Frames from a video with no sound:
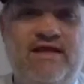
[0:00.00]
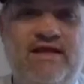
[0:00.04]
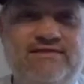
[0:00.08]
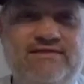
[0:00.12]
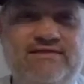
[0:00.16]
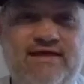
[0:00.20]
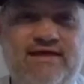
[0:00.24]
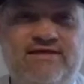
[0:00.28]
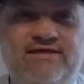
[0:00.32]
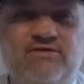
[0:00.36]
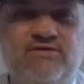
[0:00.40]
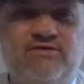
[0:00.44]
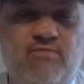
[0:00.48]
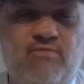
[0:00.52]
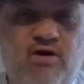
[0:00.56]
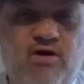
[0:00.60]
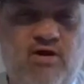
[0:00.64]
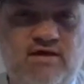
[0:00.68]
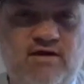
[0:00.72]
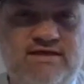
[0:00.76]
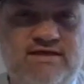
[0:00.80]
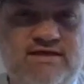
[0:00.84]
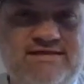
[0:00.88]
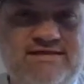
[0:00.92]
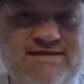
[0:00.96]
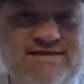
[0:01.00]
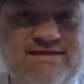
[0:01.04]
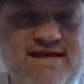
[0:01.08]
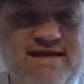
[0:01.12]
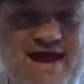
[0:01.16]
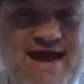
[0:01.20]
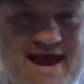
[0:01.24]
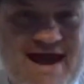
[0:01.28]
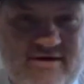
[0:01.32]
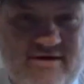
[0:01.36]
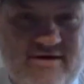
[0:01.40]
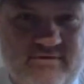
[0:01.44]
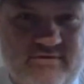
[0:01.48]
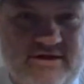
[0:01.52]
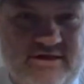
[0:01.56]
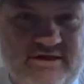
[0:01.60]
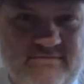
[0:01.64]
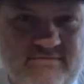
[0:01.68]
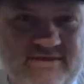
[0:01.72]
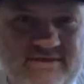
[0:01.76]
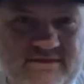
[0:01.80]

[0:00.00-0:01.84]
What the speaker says: that SMART is an acronym.